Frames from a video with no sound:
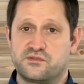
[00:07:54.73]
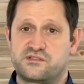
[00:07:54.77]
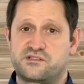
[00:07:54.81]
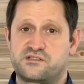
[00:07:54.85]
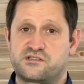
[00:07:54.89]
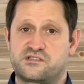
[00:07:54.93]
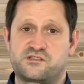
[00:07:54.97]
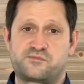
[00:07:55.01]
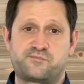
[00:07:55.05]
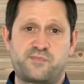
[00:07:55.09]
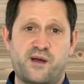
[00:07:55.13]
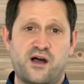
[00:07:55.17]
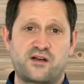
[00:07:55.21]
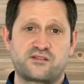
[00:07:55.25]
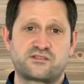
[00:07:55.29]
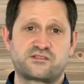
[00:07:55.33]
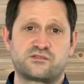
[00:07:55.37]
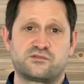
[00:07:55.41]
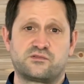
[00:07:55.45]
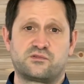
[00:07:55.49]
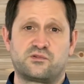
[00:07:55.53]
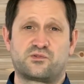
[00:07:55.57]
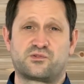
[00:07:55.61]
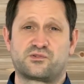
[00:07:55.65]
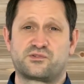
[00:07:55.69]

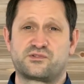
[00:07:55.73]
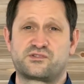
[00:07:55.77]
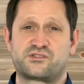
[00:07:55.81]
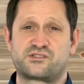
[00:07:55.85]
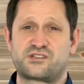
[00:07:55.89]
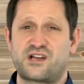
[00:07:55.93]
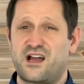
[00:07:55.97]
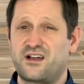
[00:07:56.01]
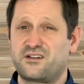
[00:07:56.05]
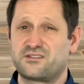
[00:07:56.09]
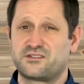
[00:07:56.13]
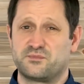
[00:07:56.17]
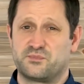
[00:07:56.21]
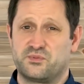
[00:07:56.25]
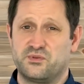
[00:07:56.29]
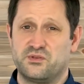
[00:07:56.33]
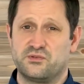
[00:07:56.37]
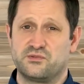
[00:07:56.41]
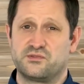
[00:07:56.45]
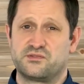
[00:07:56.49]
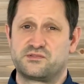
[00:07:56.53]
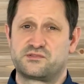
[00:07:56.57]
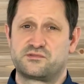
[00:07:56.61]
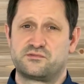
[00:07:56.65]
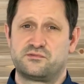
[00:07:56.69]
spousal or child
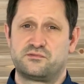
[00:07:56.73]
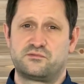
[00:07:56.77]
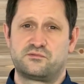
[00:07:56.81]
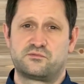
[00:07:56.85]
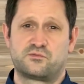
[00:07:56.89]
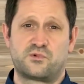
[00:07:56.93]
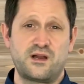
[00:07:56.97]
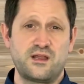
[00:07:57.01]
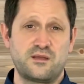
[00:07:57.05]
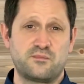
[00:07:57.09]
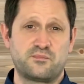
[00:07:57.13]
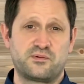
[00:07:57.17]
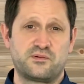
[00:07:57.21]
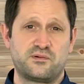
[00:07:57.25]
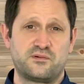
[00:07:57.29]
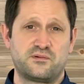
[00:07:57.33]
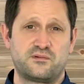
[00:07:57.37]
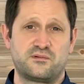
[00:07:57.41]
abuse, rape,